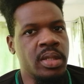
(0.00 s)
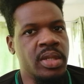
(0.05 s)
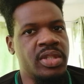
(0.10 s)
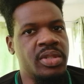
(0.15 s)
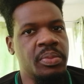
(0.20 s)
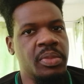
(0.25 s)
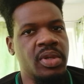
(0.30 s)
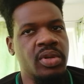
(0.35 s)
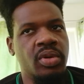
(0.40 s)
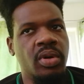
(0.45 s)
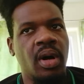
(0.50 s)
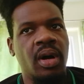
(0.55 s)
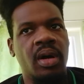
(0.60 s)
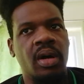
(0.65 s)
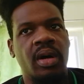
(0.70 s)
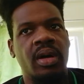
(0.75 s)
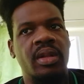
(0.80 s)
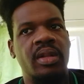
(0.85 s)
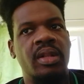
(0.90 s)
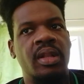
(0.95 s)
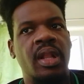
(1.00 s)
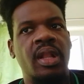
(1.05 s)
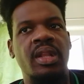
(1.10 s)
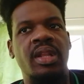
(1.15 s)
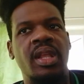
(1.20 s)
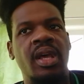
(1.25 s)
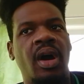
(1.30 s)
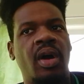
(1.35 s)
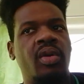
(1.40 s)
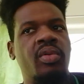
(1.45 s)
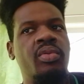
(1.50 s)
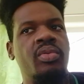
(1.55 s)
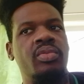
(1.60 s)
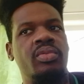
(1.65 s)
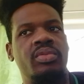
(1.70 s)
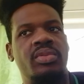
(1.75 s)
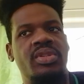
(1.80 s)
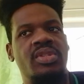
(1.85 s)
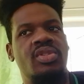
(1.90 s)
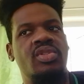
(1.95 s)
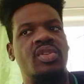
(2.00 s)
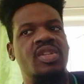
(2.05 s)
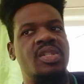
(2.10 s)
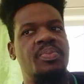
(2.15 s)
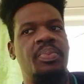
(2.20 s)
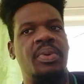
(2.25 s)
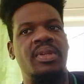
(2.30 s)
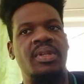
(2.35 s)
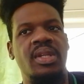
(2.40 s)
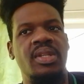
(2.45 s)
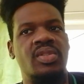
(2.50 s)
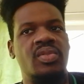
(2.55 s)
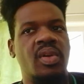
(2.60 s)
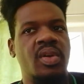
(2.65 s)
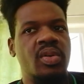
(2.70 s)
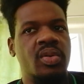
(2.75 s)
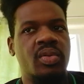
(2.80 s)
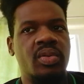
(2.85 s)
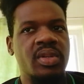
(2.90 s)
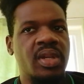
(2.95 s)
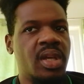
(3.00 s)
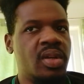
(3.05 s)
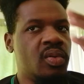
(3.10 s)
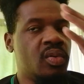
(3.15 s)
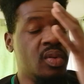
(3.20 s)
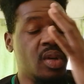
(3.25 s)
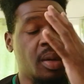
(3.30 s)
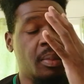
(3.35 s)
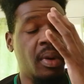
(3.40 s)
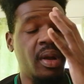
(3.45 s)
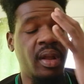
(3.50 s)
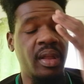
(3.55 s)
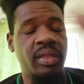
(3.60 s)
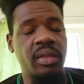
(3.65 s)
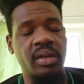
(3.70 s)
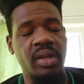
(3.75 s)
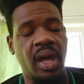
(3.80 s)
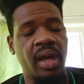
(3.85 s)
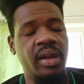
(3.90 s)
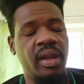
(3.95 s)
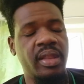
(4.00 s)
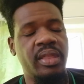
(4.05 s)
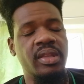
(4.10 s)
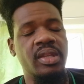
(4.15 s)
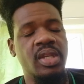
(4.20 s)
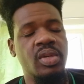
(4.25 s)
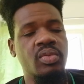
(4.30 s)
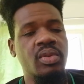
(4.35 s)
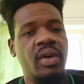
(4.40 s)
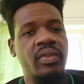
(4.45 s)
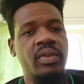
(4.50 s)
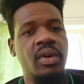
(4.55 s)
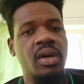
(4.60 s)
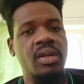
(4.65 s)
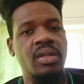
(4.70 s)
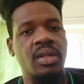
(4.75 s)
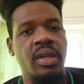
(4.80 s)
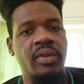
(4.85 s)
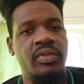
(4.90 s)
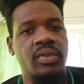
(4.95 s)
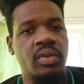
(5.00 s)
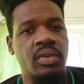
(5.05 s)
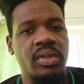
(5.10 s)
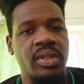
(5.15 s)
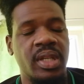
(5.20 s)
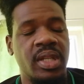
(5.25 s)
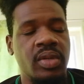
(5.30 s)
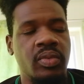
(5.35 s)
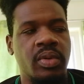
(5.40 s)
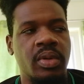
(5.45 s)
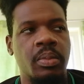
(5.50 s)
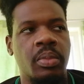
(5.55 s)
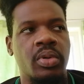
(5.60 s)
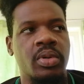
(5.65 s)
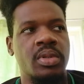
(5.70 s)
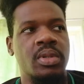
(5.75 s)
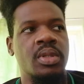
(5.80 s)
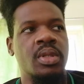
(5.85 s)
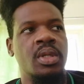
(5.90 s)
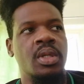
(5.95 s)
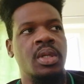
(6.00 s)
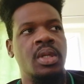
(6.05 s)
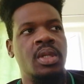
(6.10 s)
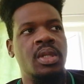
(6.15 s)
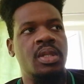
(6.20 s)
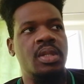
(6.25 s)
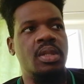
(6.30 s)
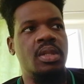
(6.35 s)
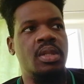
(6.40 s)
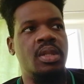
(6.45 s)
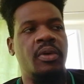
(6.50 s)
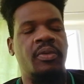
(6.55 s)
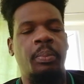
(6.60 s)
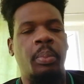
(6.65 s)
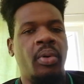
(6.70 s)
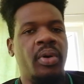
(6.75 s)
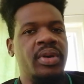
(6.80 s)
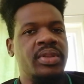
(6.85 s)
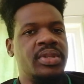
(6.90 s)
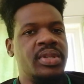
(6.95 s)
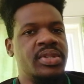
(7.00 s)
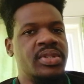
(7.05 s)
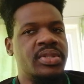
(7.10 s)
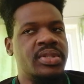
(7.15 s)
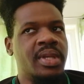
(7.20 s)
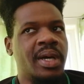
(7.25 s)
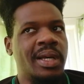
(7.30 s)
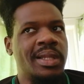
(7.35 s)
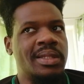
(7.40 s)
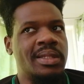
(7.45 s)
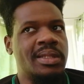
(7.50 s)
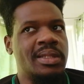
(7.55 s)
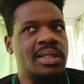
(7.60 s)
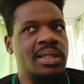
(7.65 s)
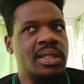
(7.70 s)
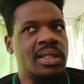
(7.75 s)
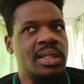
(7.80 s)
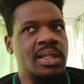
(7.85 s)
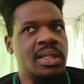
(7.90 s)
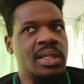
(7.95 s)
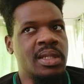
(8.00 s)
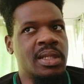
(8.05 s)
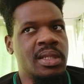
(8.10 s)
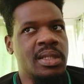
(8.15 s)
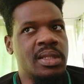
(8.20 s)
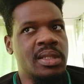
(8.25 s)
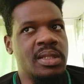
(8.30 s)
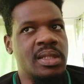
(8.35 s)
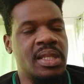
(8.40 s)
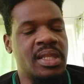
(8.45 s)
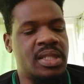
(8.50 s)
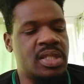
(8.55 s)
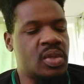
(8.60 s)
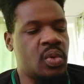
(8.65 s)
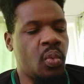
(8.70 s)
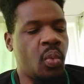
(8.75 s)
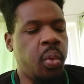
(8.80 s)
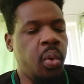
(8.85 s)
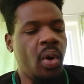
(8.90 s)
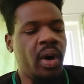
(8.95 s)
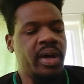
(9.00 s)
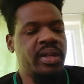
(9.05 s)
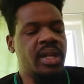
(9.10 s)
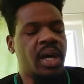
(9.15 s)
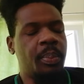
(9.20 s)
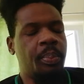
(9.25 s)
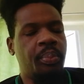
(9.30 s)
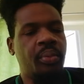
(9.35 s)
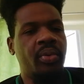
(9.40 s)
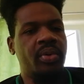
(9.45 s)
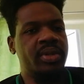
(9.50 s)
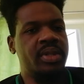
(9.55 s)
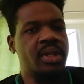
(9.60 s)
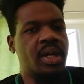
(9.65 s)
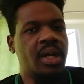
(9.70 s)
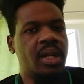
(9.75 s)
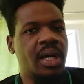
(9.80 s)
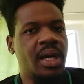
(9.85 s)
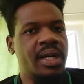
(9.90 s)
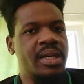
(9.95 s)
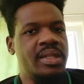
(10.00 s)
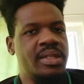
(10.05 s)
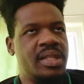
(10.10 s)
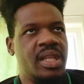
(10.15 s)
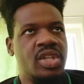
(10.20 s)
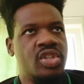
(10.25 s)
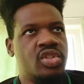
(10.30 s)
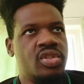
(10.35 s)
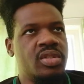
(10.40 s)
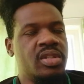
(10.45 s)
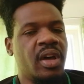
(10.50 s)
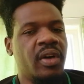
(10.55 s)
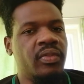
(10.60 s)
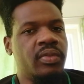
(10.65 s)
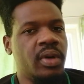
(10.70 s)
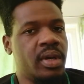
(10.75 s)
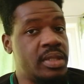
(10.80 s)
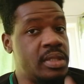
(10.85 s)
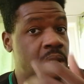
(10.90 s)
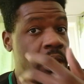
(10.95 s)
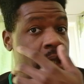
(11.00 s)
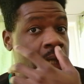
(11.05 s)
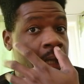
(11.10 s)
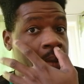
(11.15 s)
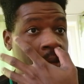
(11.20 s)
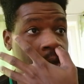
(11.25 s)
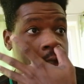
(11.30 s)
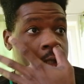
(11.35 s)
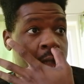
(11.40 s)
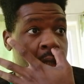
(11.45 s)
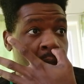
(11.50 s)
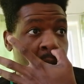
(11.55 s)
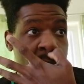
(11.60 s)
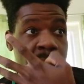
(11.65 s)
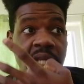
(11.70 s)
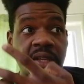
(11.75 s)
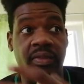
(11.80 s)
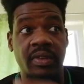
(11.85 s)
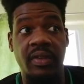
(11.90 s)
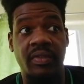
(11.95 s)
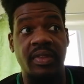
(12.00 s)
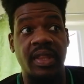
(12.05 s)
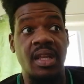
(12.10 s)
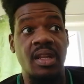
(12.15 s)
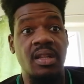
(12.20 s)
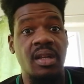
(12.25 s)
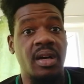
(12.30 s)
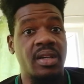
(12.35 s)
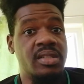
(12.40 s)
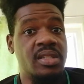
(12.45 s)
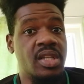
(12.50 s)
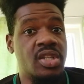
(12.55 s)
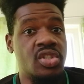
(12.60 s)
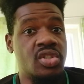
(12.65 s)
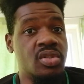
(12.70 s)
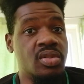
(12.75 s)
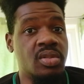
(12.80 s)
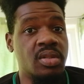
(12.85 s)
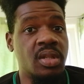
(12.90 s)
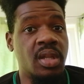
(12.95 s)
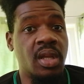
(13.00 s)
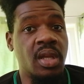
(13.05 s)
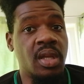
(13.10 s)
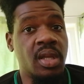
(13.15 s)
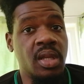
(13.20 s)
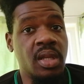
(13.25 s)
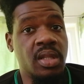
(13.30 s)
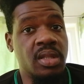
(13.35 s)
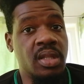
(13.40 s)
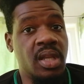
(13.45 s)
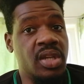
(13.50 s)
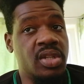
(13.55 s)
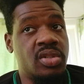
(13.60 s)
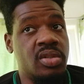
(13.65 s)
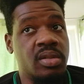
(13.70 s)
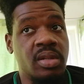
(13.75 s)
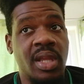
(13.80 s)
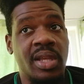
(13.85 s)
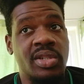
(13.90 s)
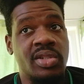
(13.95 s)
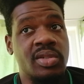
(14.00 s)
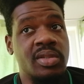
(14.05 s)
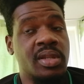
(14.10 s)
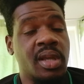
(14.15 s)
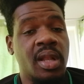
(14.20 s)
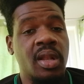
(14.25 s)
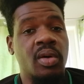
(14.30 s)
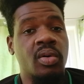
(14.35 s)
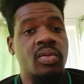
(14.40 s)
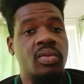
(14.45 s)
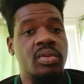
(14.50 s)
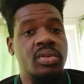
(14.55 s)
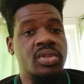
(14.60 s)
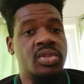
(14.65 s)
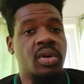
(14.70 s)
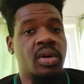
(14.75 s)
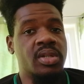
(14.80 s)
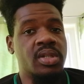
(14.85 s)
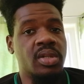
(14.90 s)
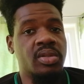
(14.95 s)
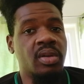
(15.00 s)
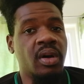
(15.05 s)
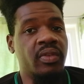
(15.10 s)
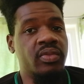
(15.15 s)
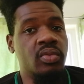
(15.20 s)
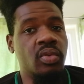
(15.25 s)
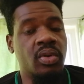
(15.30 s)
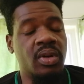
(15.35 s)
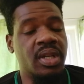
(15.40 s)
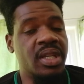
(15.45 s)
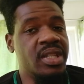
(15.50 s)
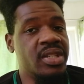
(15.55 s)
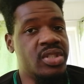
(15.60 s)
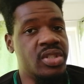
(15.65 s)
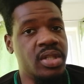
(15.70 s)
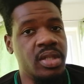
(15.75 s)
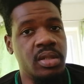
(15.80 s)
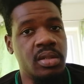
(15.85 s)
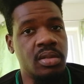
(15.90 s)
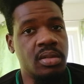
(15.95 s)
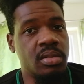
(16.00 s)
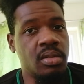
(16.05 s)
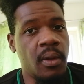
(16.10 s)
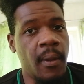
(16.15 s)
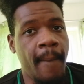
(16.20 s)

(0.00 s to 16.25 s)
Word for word: isn't me, uh, Leão suspended so he couldn't get no game, and I, th- and I think he would have gotten left out anyway. But the point is that the squad that Portugal has, they shouldn't have lost that game yesterday. And even if they lost, they shouldn't, they should, they shouldn't allow Georgia to have no clean sheet.